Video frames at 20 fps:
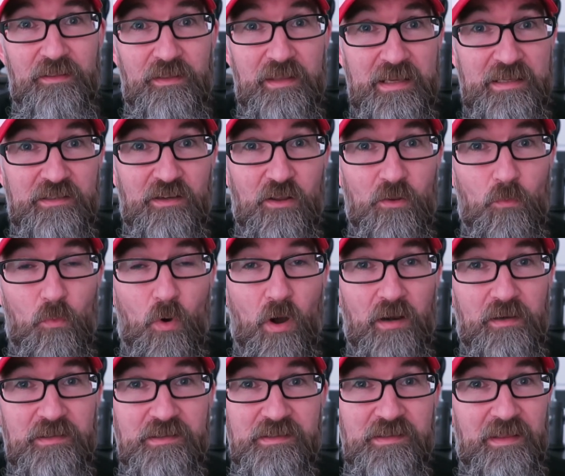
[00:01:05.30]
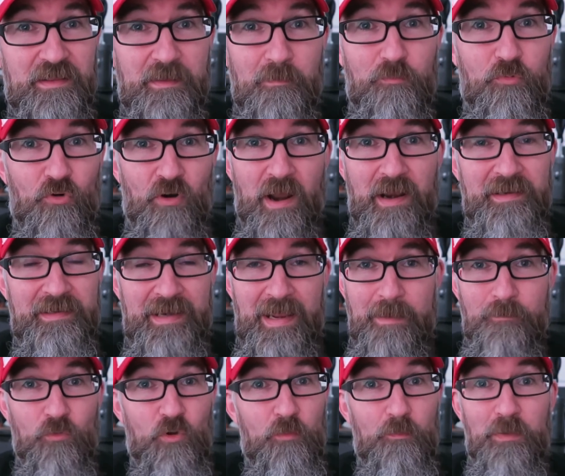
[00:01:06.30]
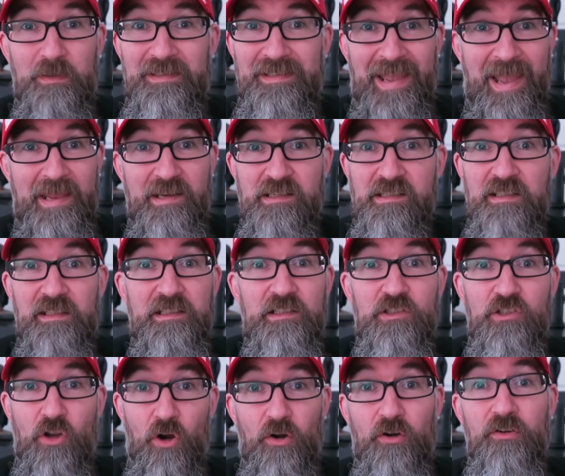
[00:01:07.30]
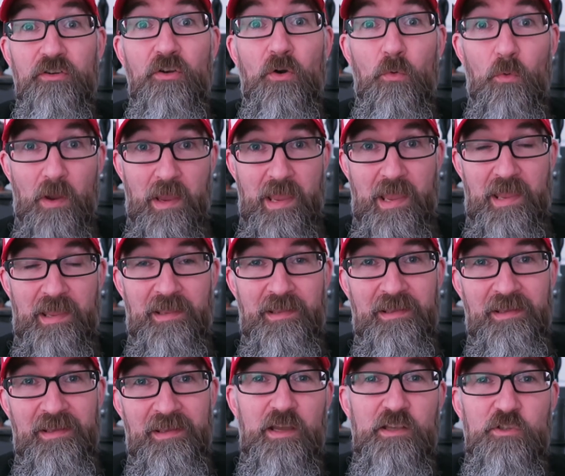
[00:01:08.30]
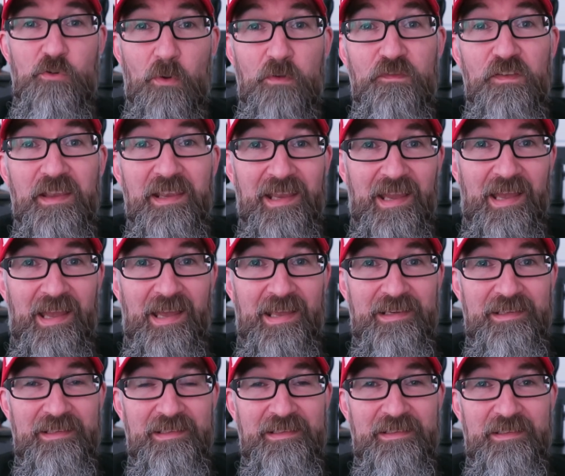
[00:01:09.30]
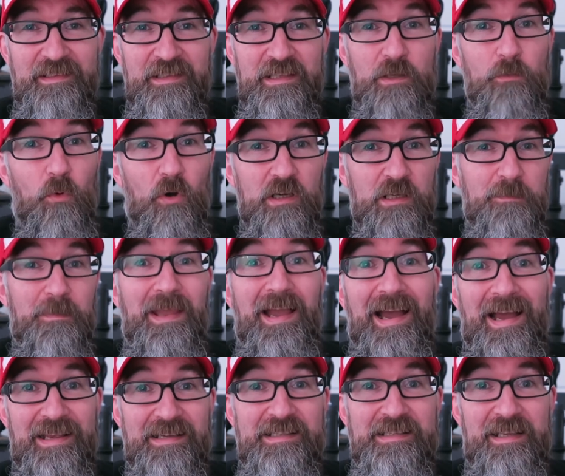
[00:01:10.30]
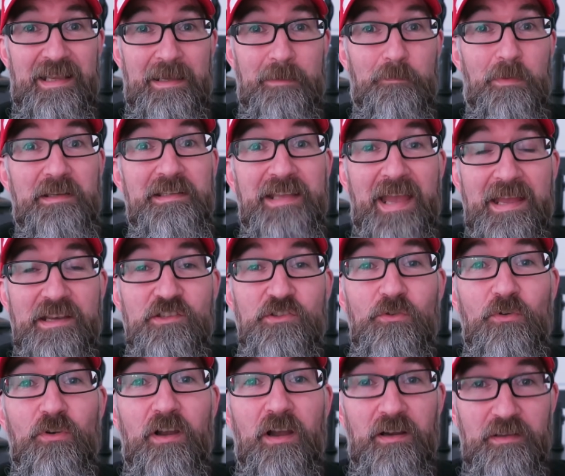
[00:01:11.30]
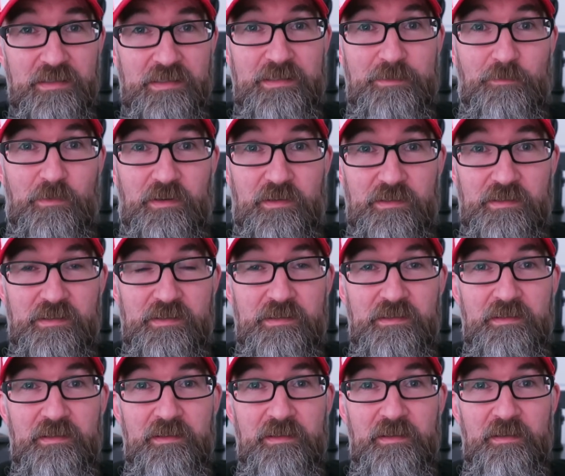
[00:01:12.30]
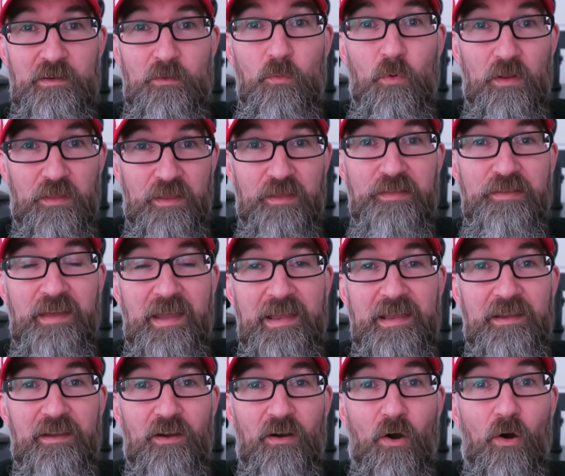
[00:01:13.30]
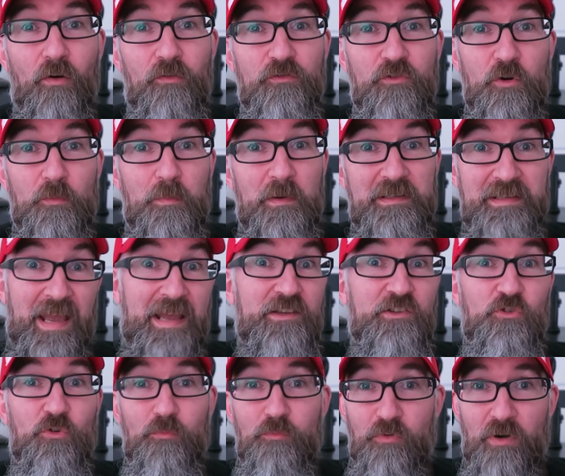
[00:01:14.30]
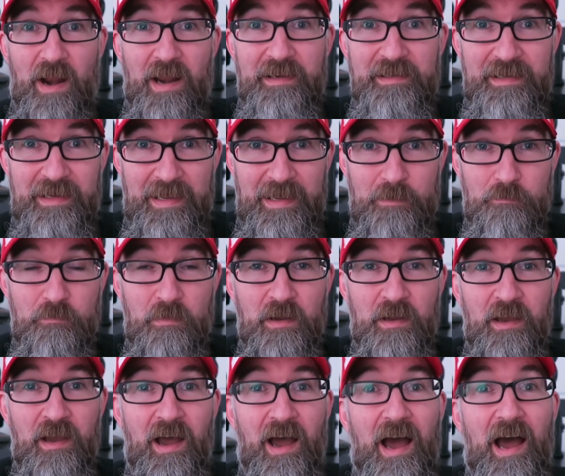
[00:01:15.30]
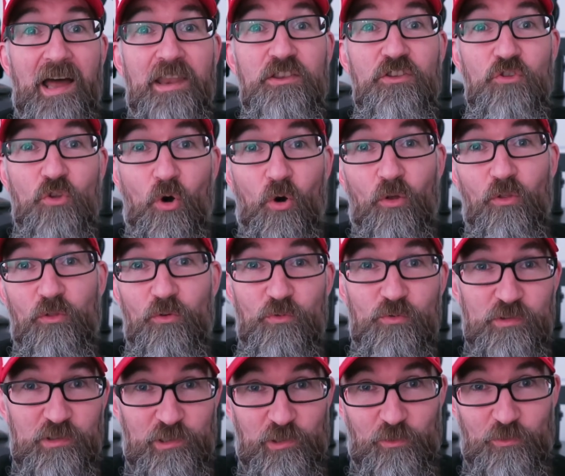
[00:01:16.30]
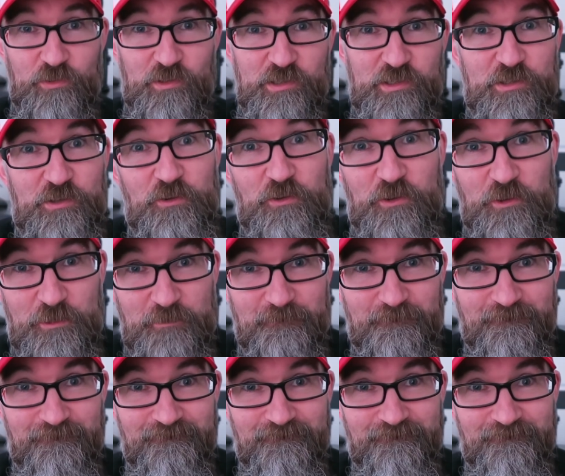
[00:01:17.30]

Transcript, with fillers: These are the ones that the brand name could potentially turn away. So if you can, you want to be asking potential customers what they think of your potential brand name and not those closest to you.